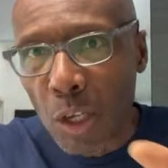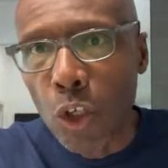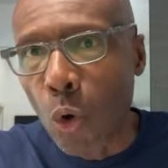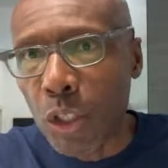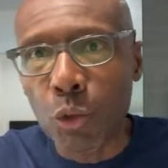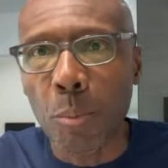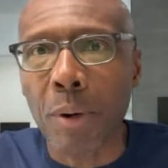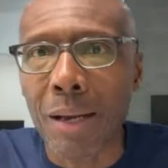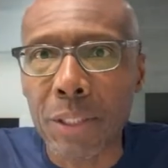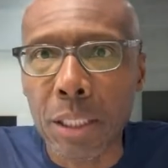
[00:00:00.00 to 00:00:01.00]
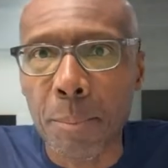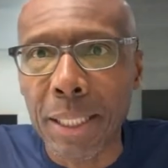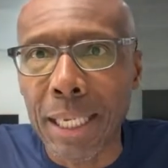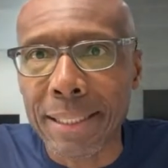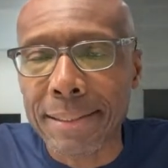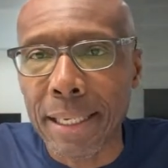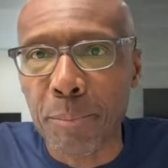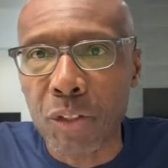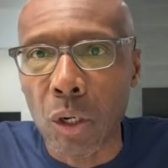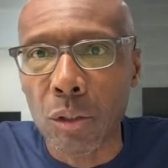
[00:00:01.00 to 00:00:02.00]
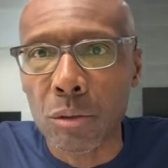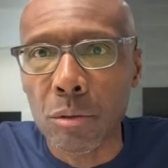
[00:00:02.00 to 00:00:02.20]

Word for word: going to a private company like Samsung.